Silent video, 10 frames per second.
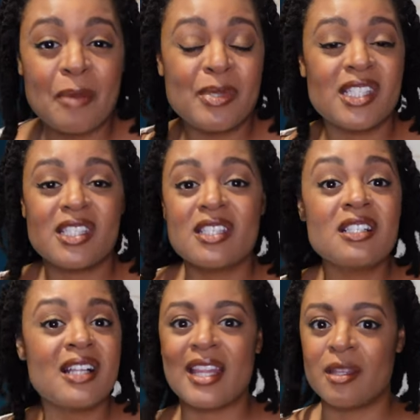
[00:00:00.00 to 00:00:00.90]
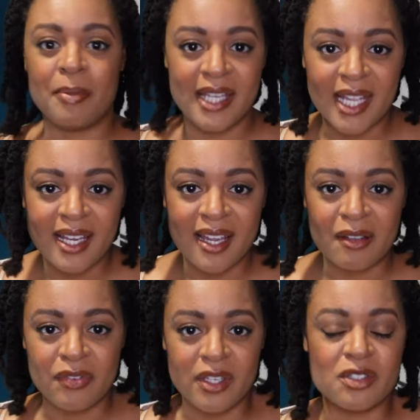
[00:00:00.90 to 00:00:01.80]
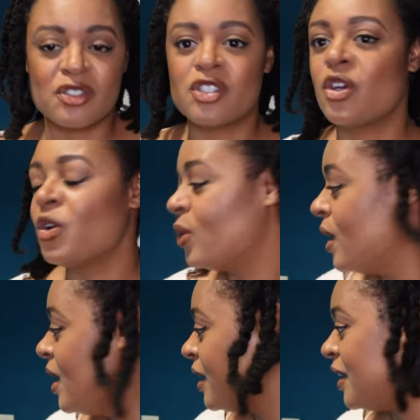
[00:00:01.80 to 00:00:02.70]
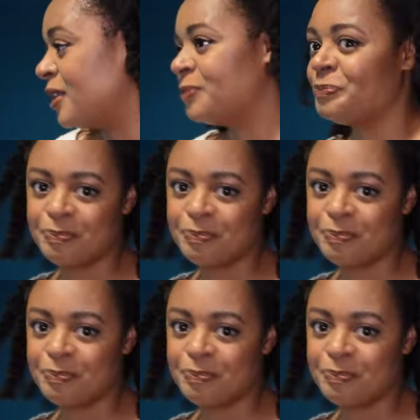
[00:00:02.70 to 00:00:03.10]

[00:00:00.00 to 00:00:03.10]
I'm still at the beginning, I feel. So, you know,